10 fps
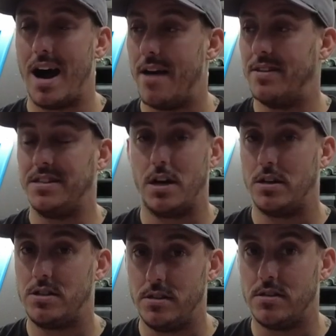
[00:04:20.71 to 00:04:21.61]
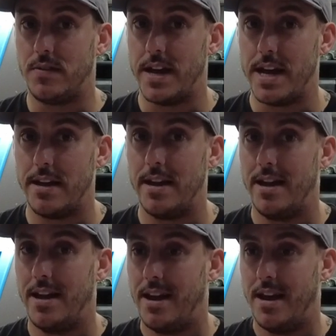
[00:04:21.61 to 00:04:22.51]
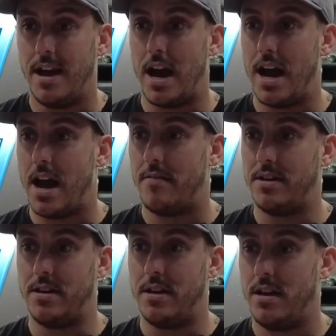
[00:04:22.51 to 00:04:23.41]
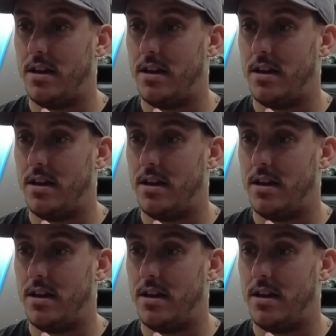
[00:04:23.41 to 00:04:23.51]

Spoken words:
I haven't touched this fan. I didn't